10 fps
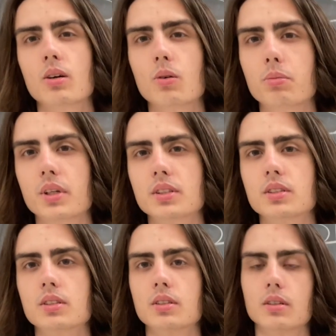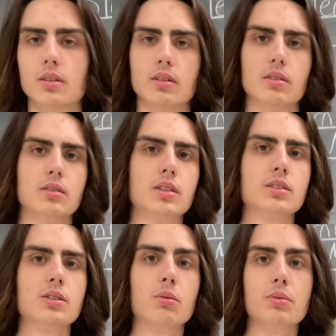OPS
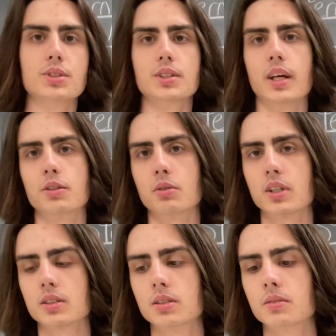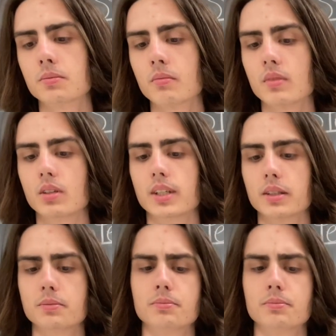thinks opposite attracts on that.